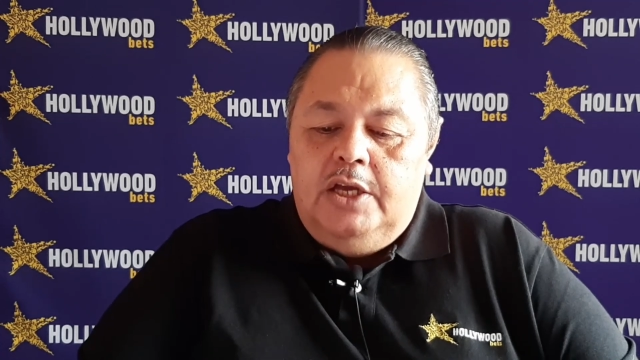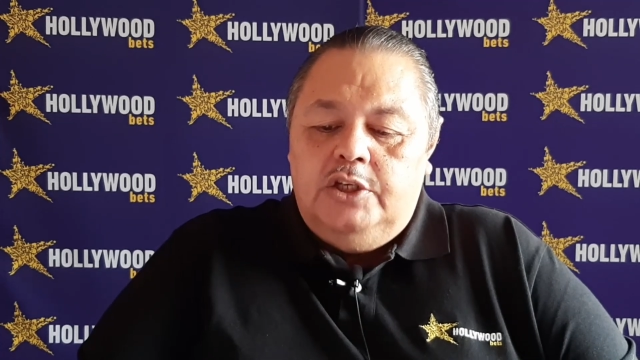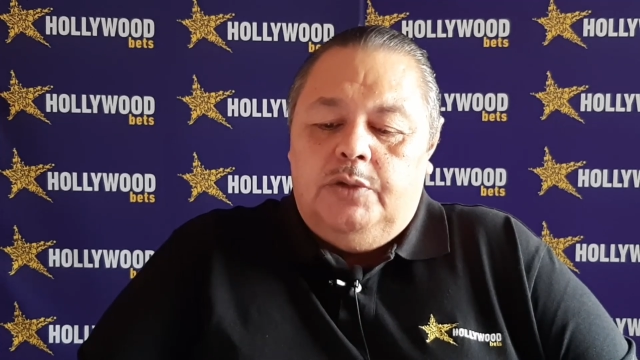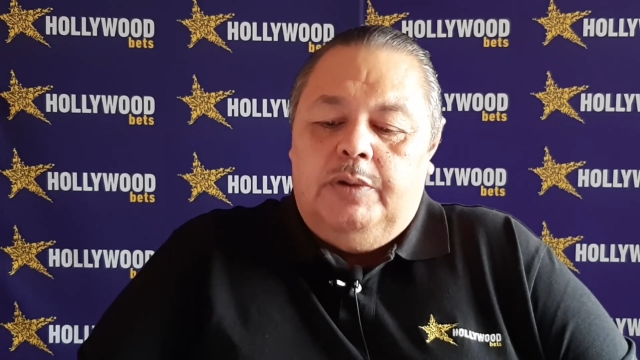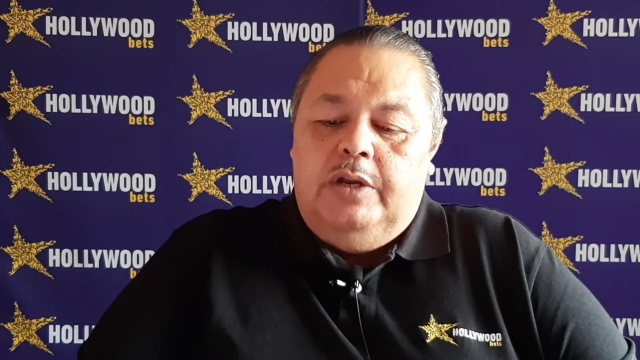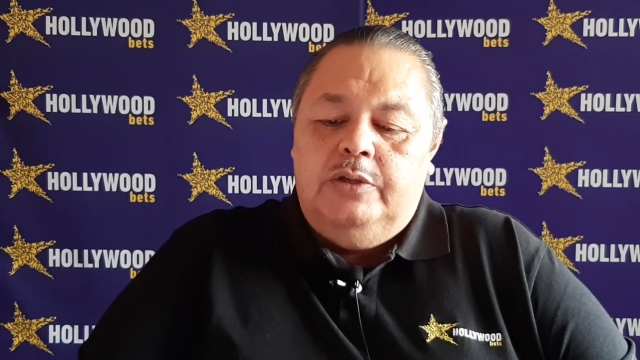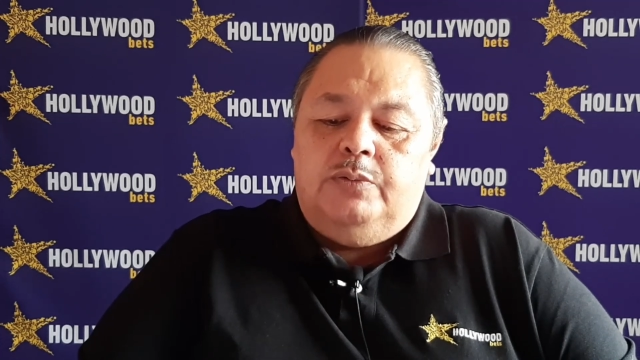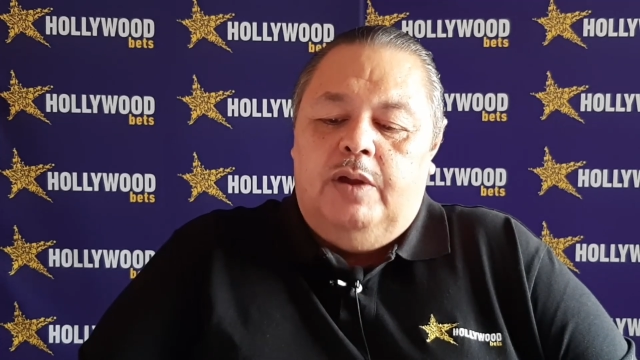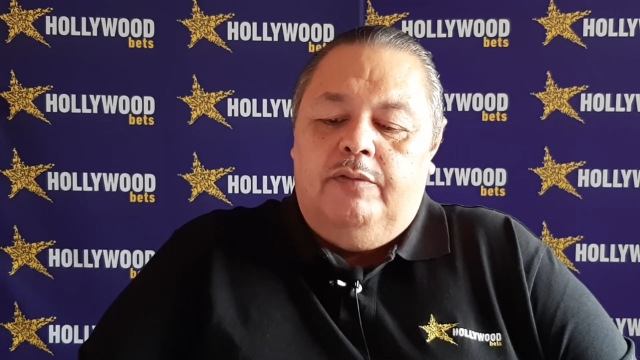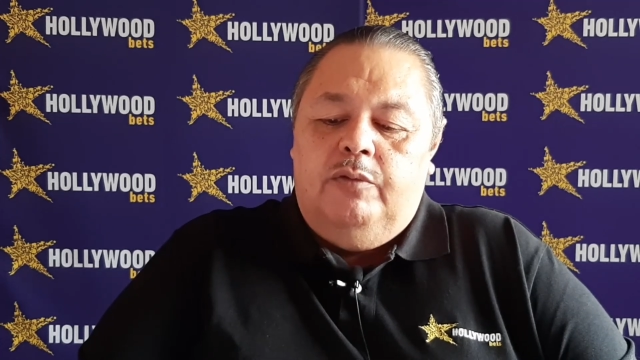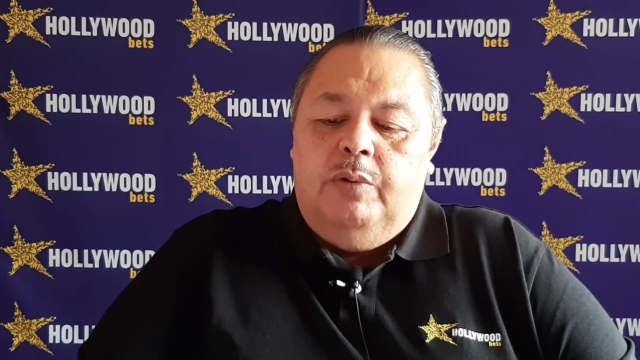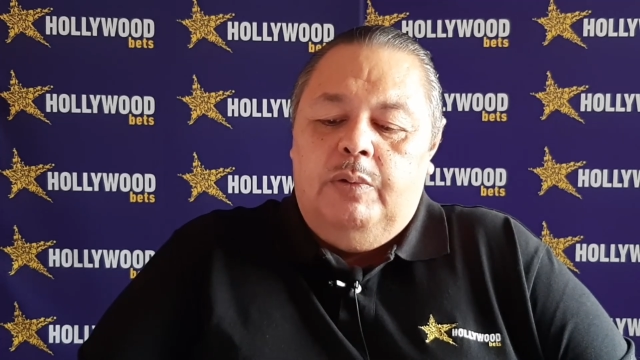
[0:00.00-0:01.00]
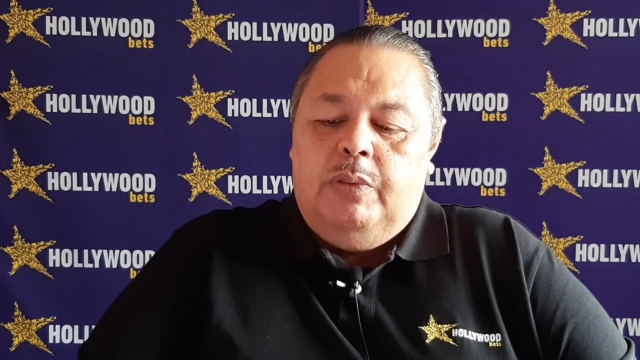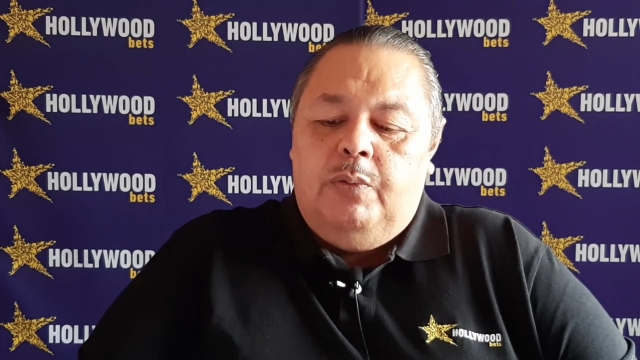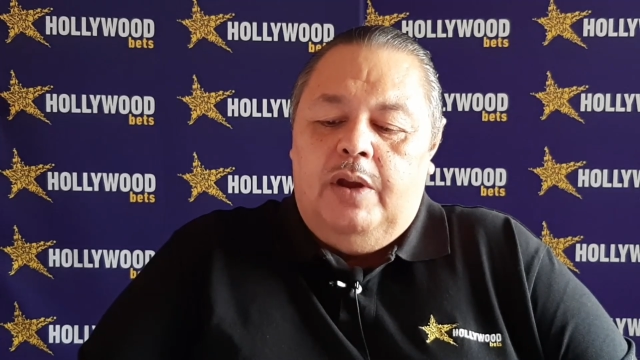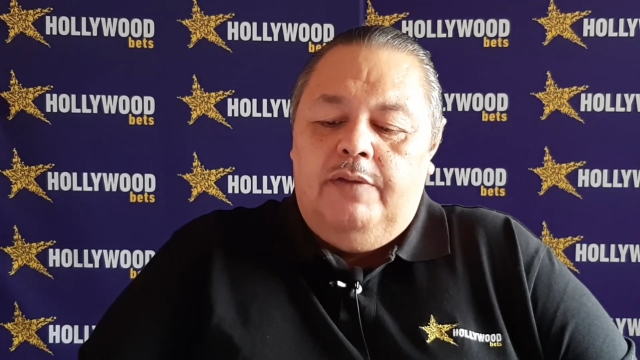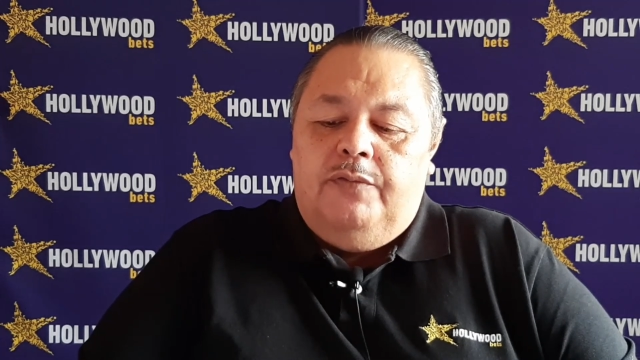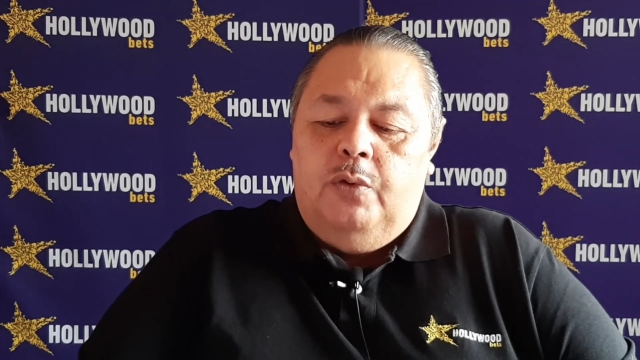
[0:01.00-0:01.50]
She renews rivalry with
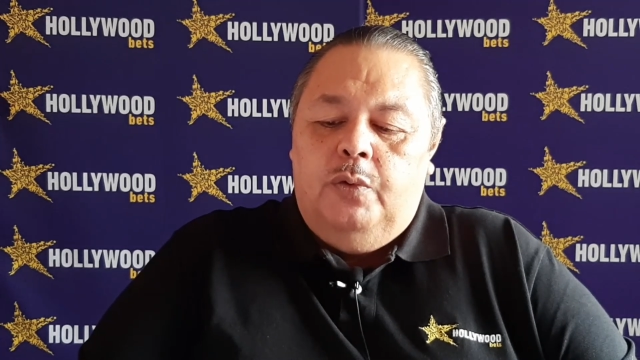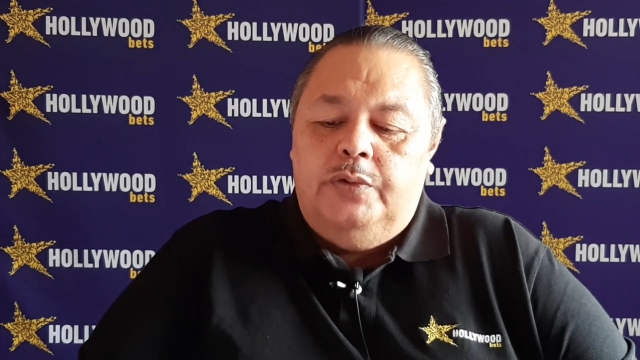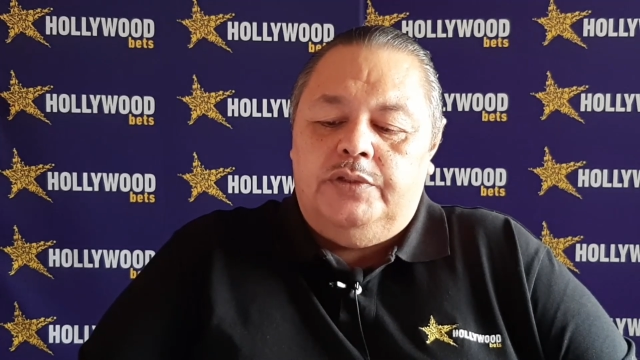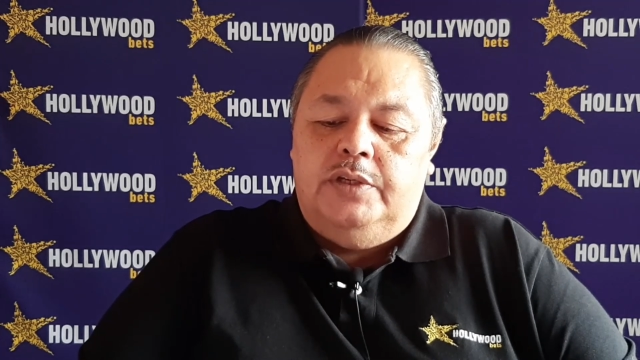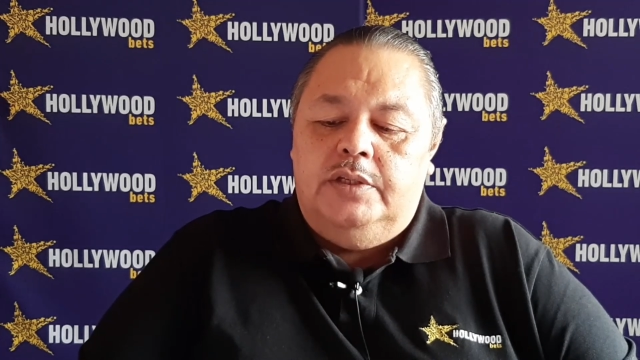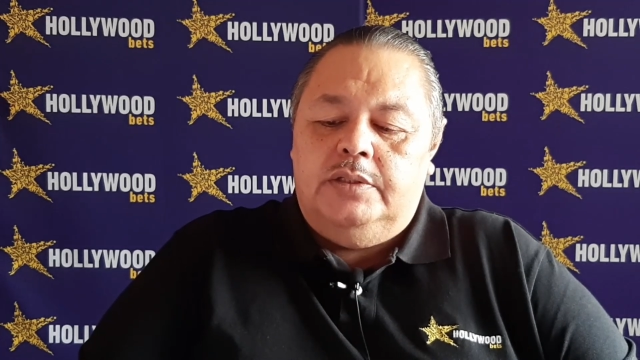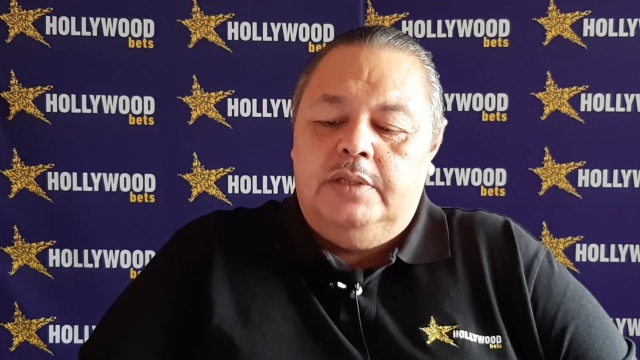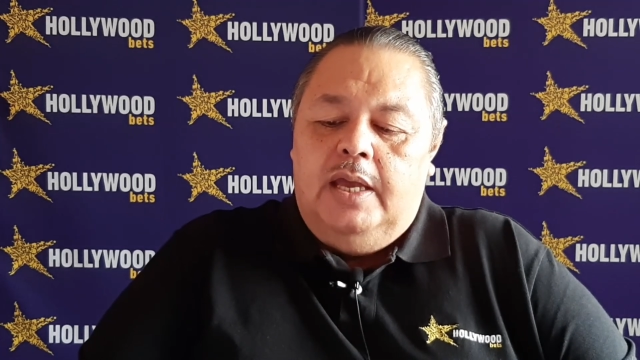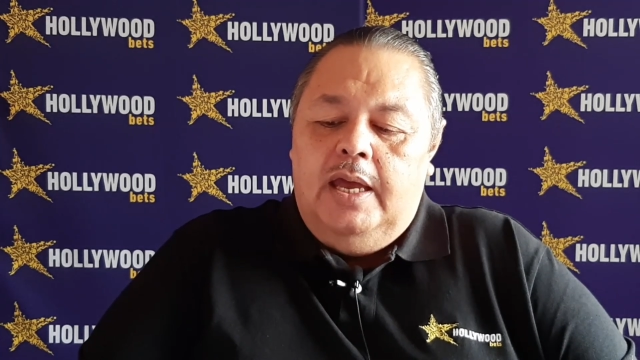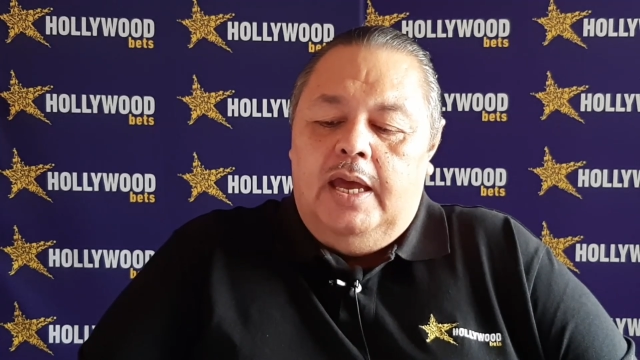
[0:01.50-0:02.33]
quite a few horses,